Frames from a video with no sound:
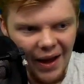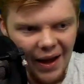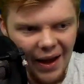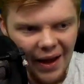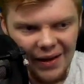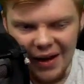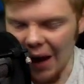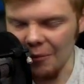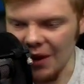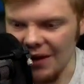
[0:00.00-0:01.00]
And
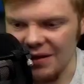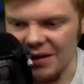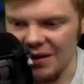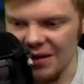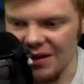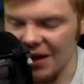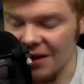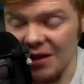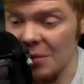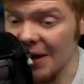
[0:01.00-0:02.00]
I'm like, can
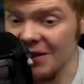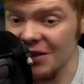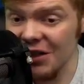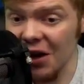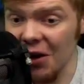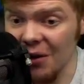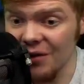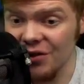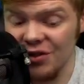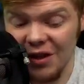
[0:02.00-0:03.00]
you make it to go? And
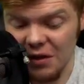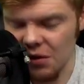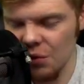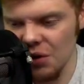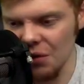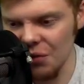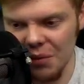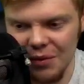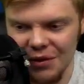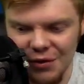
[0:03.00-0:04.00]
she's like, no, we don't
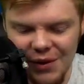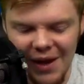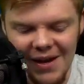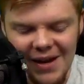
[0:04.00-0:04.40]
normally do that.